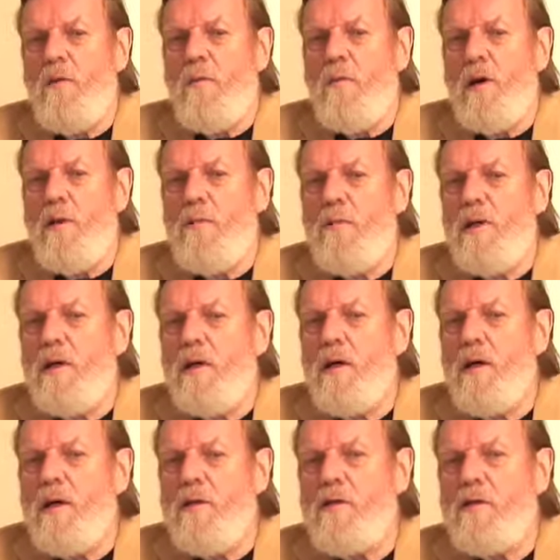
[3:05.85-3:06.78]
But
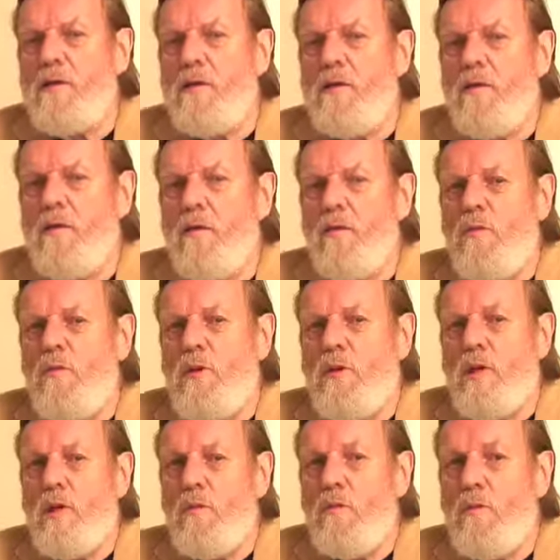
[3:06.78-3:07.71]
because
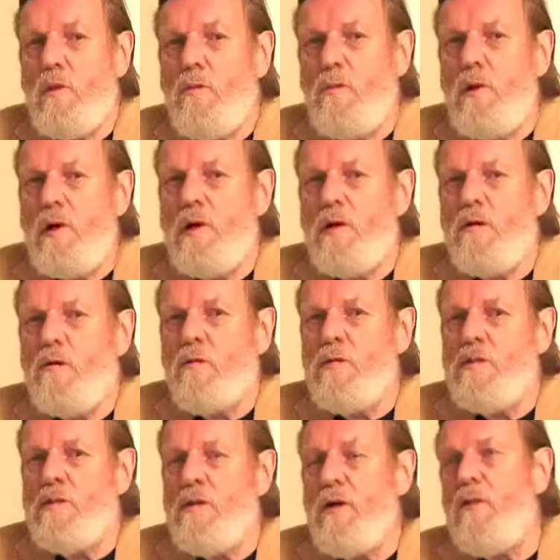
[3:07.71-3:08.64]
we are bombarded
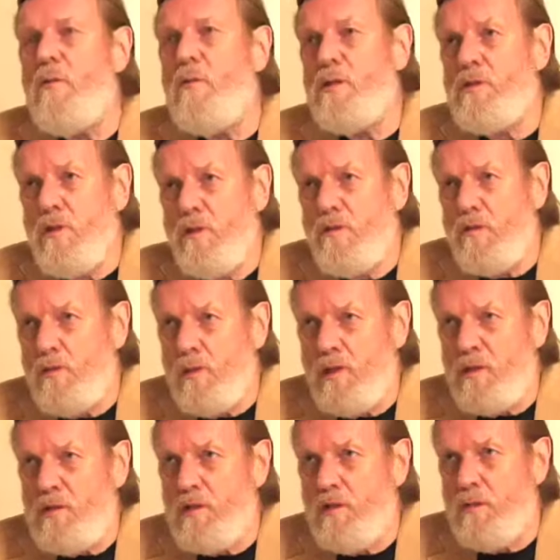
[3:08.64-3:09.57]
with so much
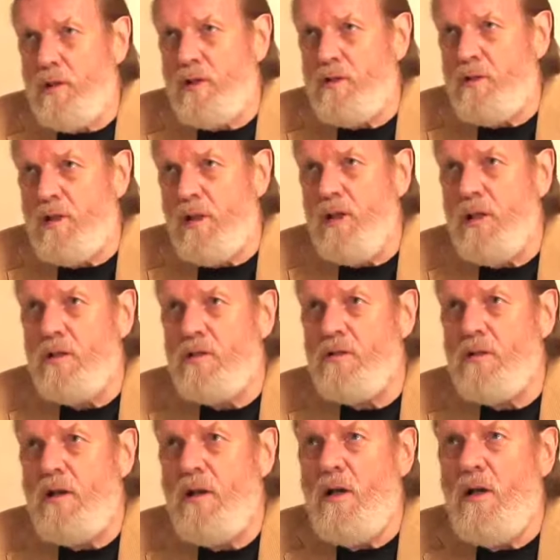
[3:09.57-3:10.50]
information about
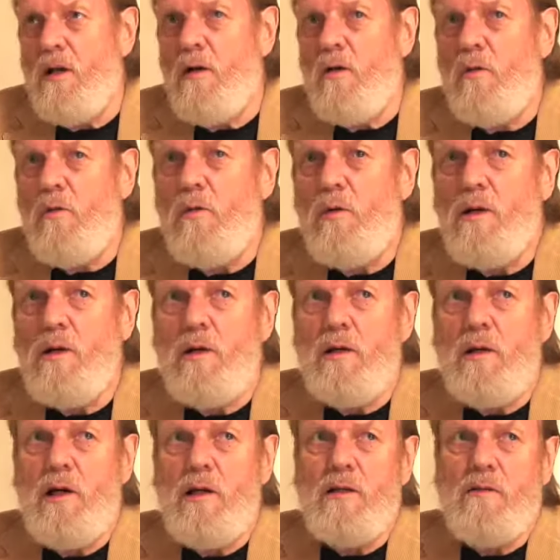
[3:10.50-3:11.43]
change, we
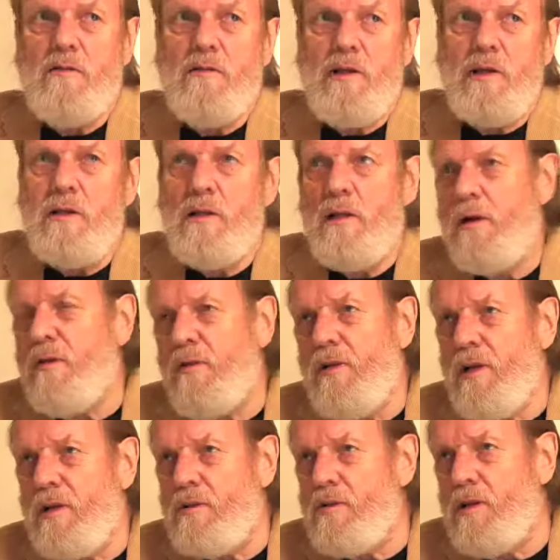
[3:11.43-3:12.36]
kind of think that
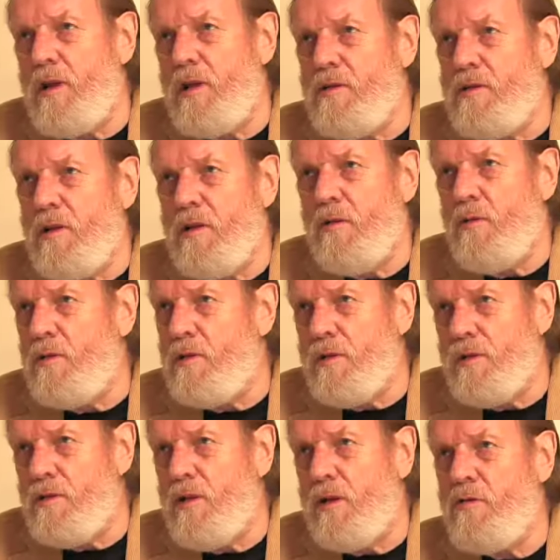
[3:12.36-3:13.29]
everything's changing, which
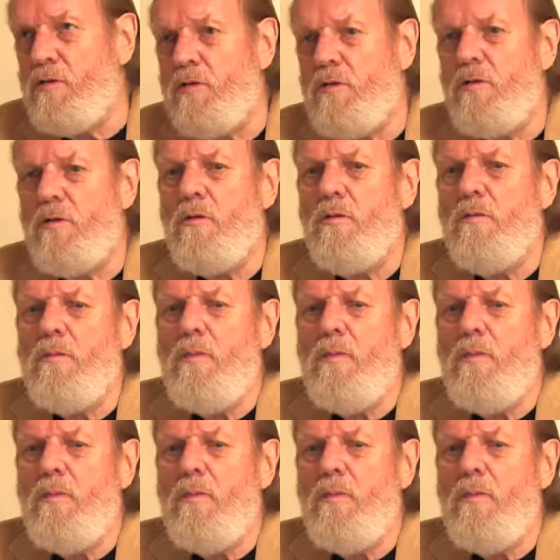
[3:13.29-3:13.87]
is not true.